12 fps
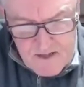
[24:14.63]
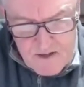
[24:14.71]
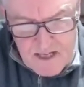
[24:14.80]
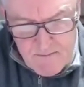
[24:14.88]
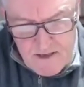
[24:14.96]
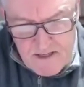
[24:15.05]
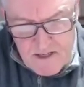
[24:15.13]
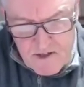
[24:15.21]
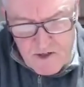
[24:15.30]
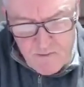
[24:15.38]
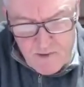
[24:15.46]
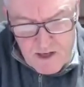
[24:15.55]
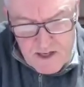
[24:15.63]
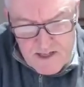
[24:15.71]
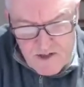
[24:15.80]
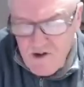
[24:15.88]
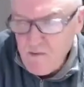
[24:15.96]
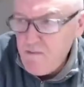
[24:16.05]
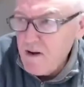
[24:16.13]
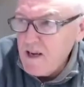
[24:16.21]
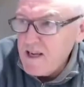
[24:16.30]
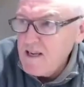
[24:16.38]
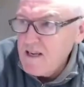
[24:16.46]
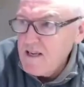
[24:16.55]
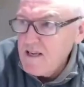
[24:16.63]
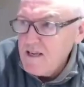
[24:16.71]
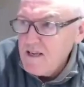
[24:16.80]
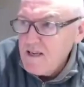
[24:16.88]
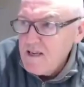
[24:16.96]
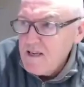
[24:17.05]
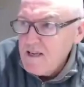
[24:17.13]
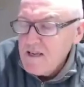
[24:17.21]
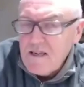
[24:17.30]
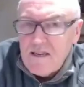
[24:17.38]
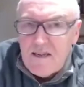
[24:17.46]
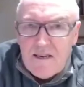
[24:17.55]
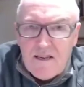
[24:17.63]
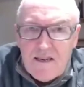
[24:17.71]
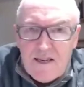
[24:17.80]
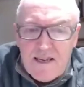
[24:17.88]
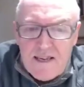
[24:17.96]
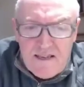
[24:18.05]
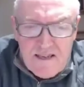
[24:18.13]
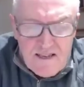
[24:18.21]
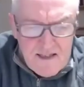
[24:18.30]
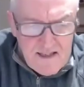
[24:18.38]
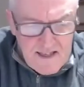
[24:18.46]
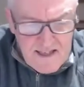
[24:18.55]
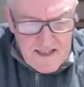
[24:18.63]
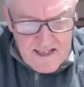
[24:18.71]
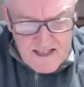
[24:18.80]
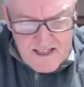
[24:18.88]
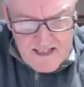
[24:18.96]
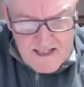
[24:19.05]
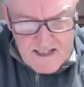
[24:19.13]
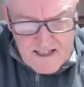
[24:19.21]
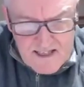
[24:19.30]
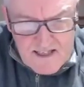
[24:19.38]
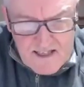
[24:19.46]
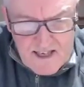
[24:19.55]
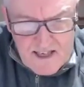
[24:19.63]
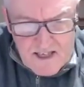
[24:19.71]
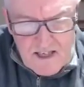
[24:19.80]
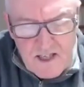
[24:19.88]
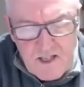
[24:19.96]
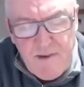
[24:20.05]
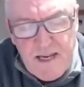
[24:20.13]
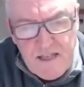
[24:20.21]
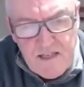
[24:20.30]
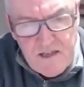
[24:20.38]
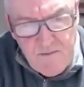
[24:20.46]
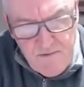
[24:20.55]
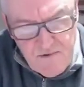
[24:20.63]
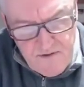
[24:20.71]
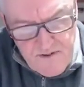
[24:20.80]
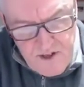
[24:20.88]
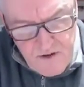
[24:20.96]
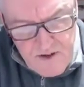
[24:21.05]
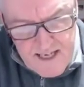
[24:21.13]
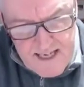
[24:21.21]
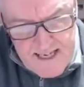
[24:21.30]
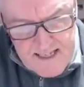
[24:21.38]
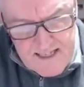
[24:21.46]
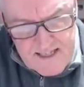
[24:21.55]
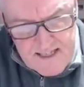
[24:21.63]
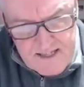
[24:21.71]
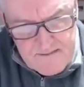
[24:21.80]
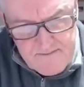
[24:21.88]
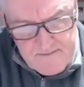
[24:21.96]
So that means doubling and tripling in incidence being the number of new cases.